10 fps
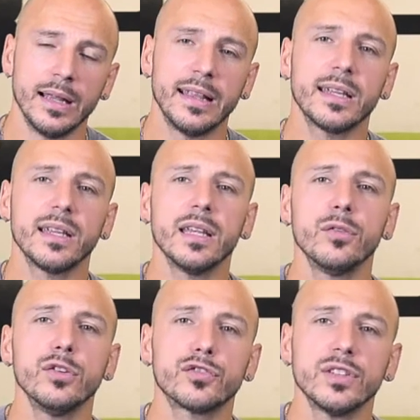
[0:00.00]
They can give
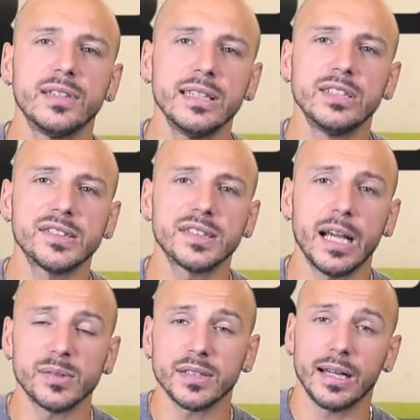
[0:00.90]
you strategic
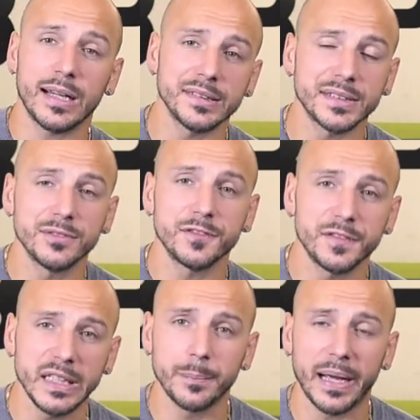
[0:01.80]
steps, constant
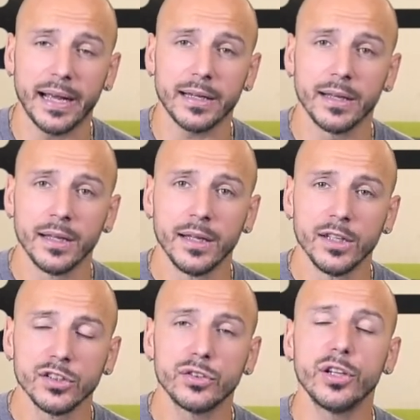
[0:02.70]
feedback
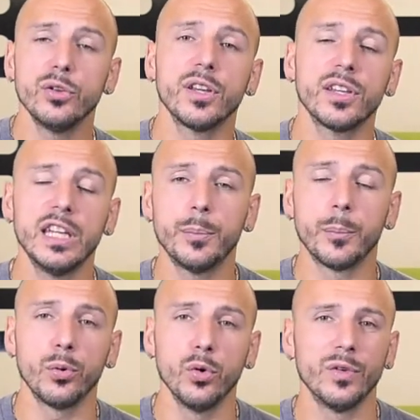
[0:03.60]
so that you can keep
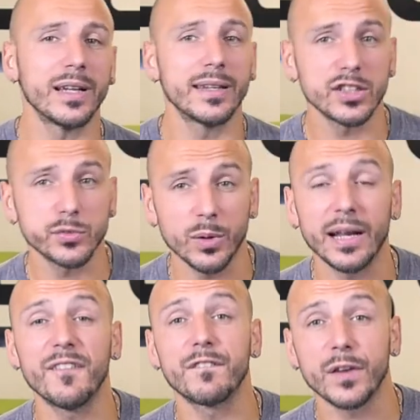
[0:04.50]
improving. And guess what?
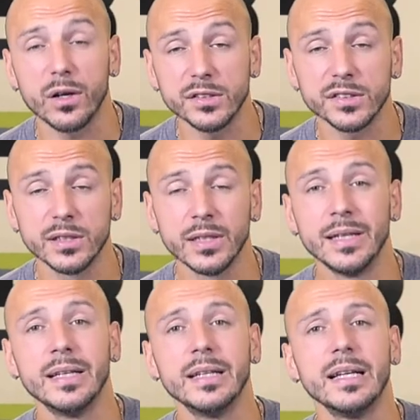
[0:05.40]
At first,
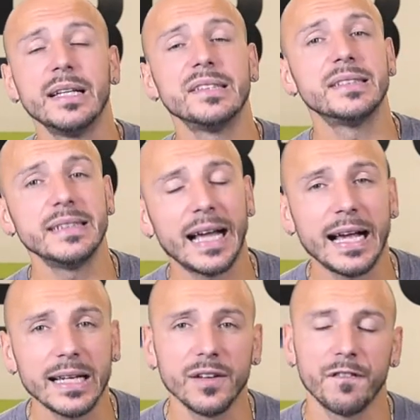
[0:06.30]
it's
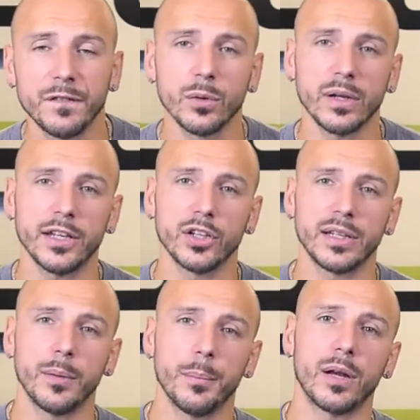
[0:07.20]
not going to feel like you're
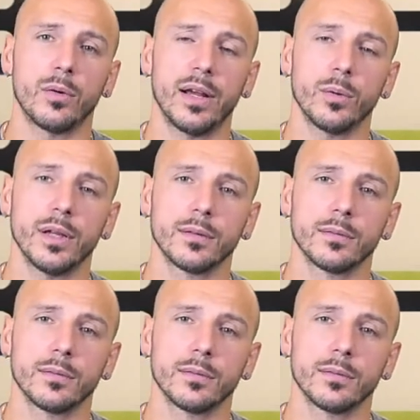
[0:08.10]
getting better right away.